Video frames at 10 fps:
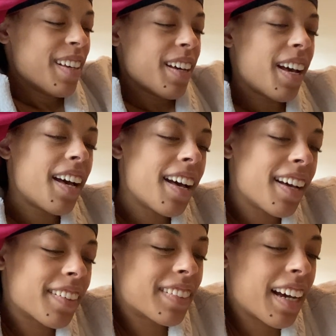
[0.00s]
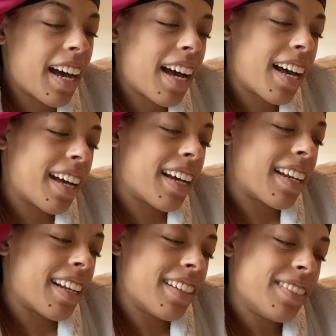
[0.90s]
Oh,
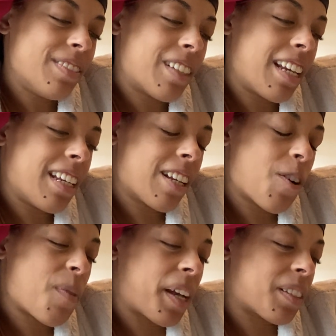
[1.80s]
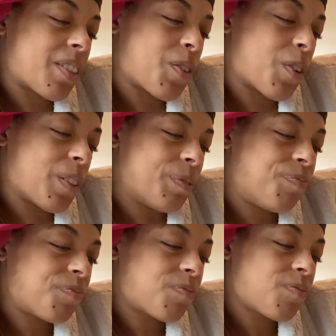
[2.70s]
God. I need to go back to school.
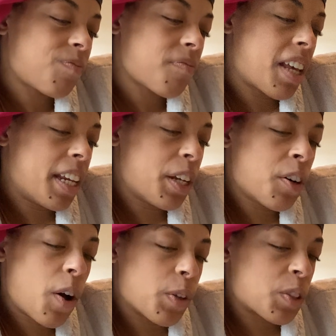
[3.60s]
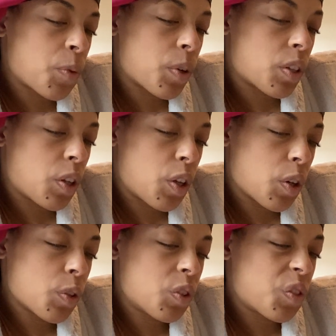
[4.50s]
And here also was a
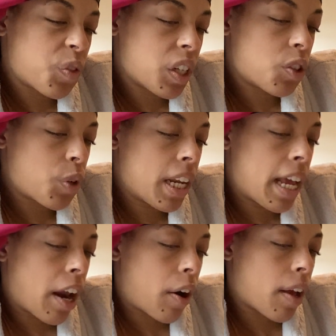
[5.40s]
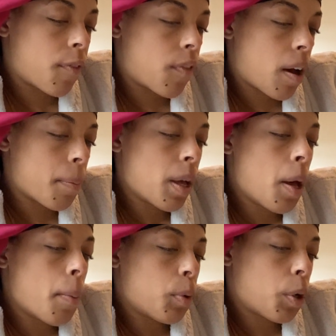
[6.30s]
huge free trade area from
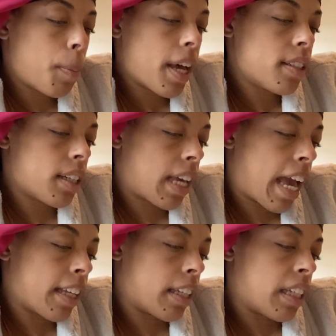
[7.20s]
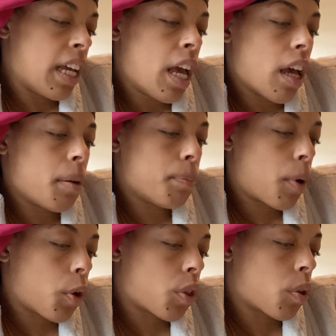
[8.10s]
Budapest to Canton, and both